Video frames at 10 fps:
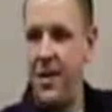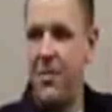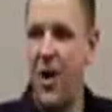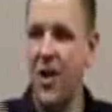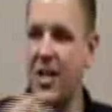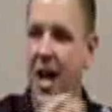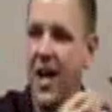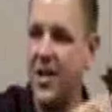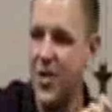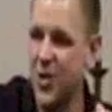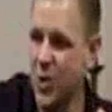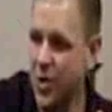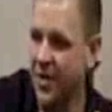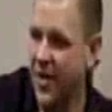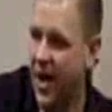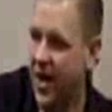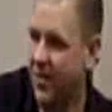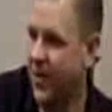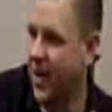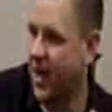but aren't tied to the story of
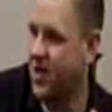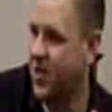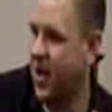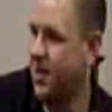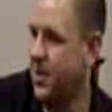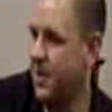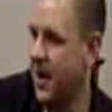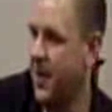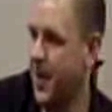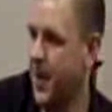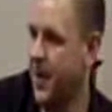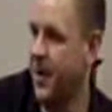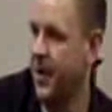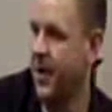God and what God's trying to be about in the world.